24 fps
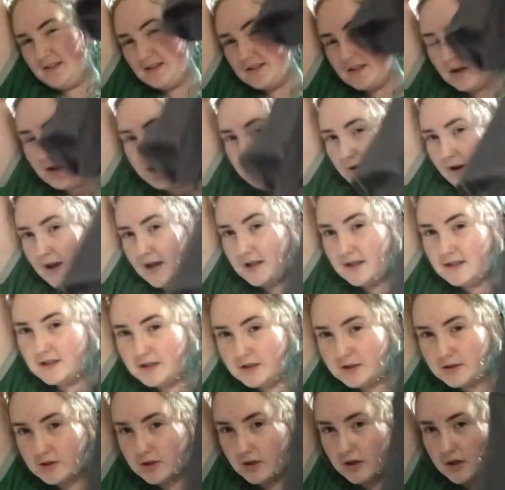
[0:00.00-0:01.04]
a grey
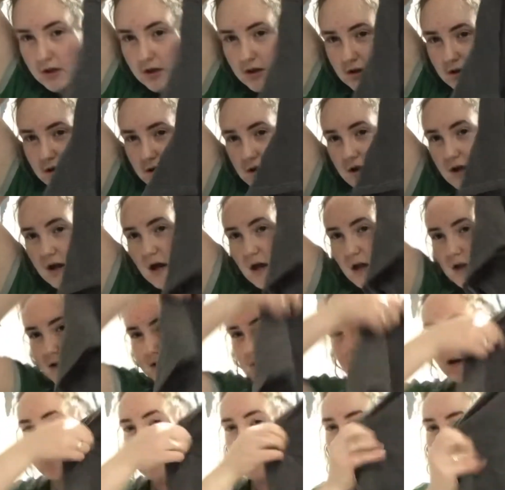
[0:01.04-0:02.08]
t-shirt and it's
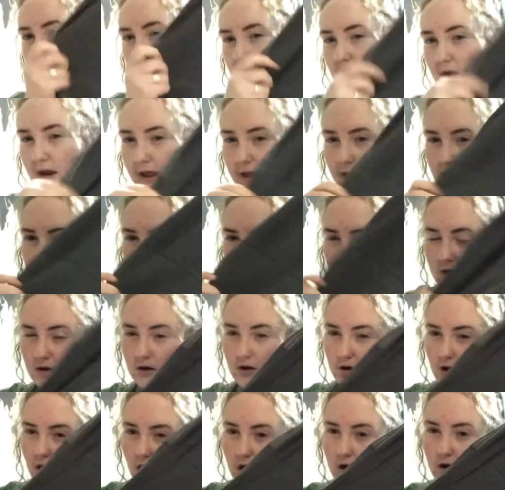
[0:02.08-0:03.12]
got like
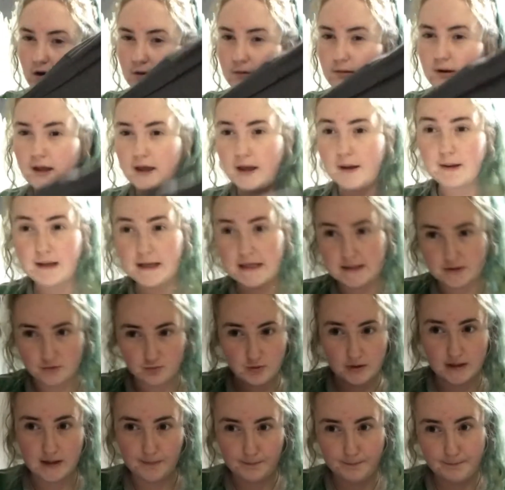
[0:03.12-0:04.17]
long, like it's
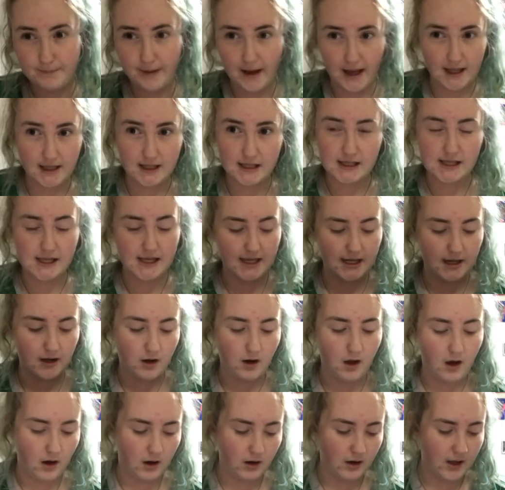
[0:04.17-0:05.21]
really baggy and
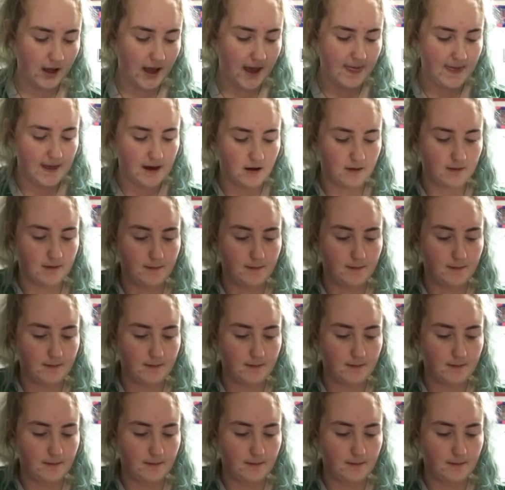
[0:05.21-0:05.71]
long. And then on the